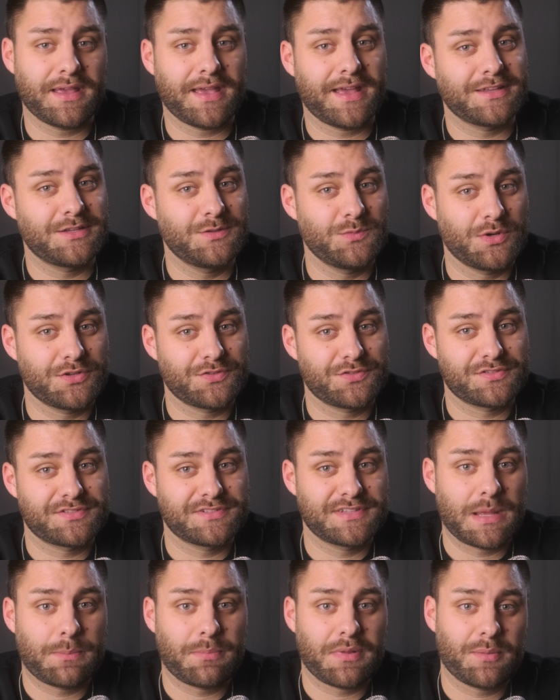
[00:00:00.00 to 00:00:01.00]
and you want to
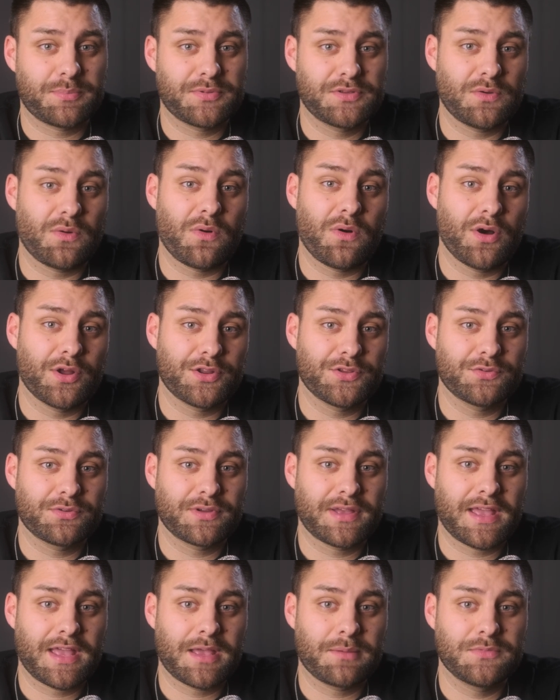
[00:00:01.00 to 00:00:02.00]
step up your audio
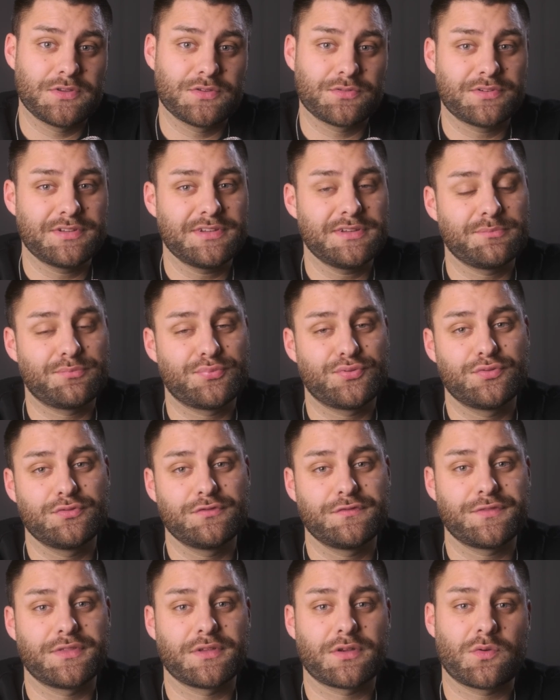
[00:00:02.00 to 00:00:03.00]
game, you can
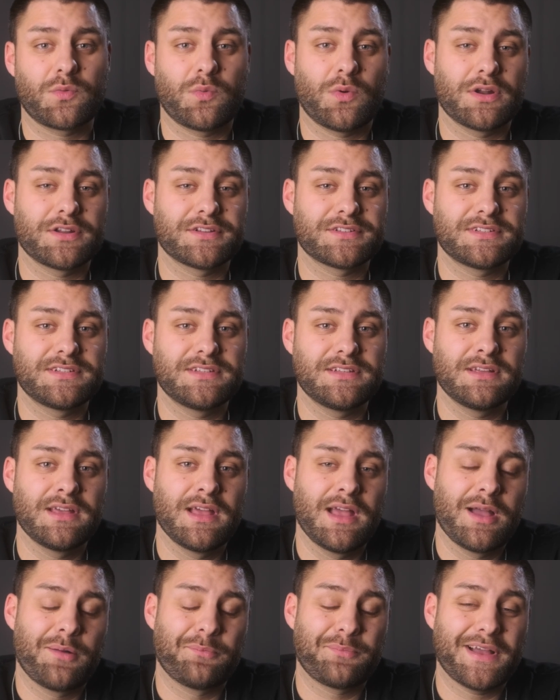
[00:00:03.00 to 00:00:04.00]
improve the quality
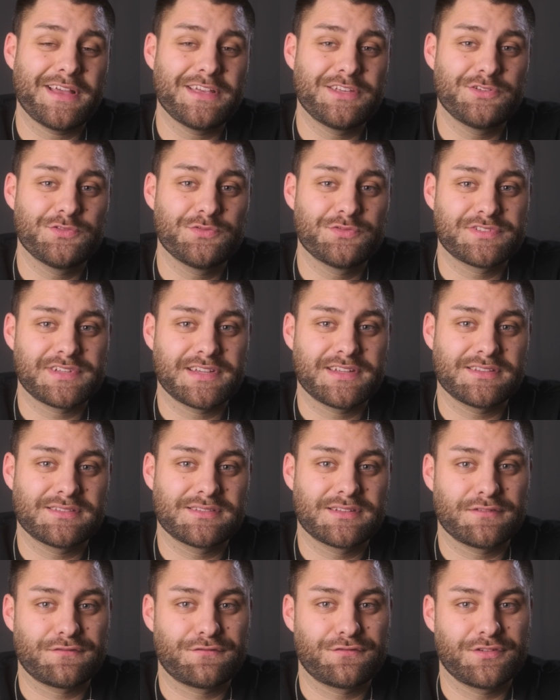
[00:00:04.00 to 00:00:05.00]
by
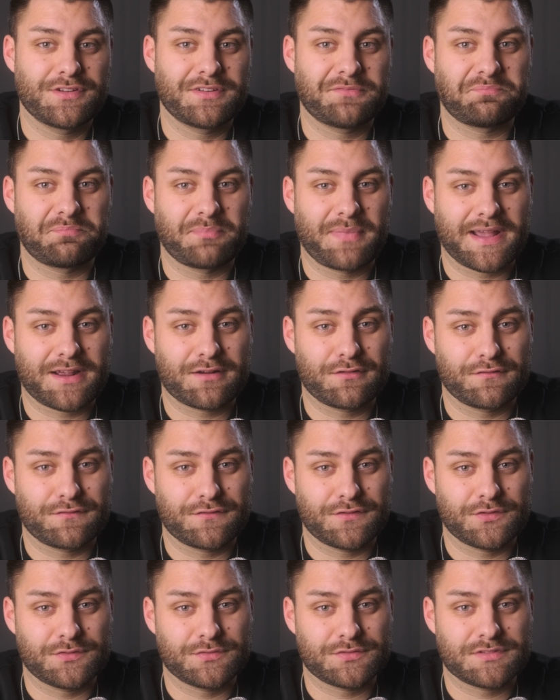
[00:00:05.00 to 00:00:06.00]
using different
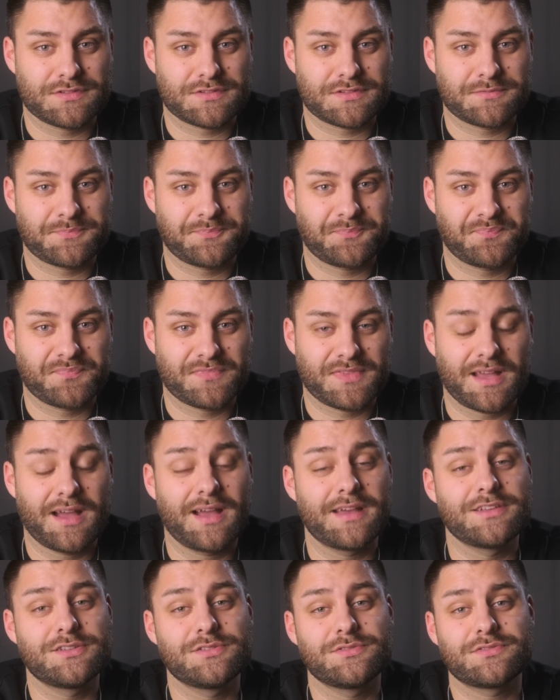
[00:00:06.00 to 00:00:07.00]
microphones.
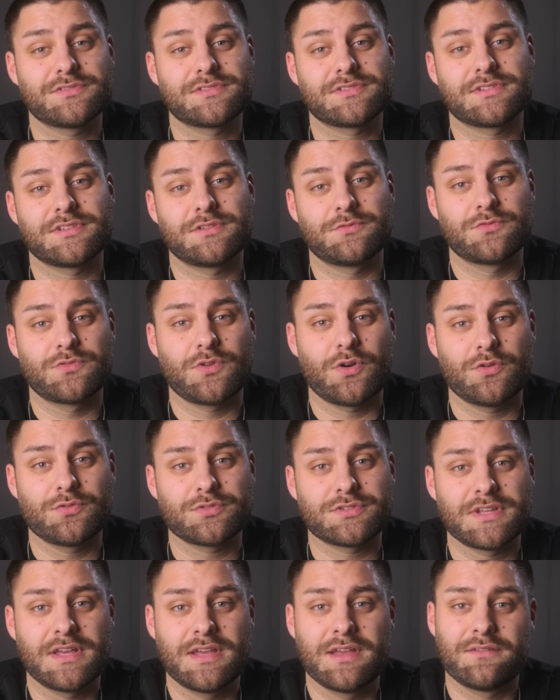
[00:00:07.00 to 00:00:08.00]
I use the
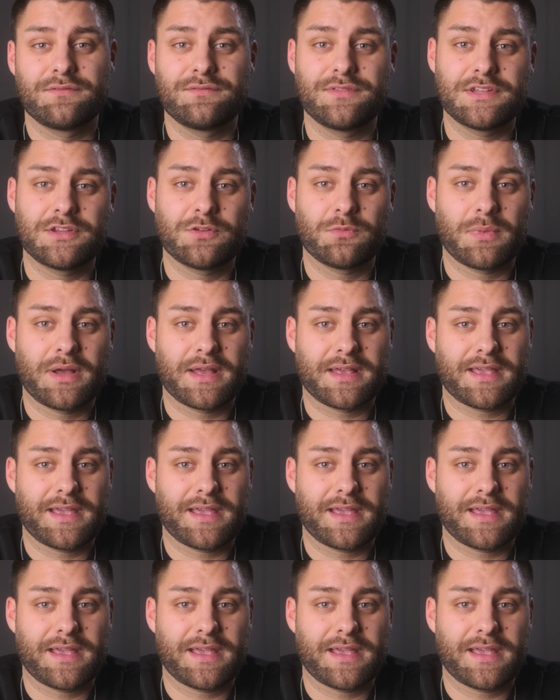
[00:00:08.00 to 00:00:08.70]
Rode VideoMic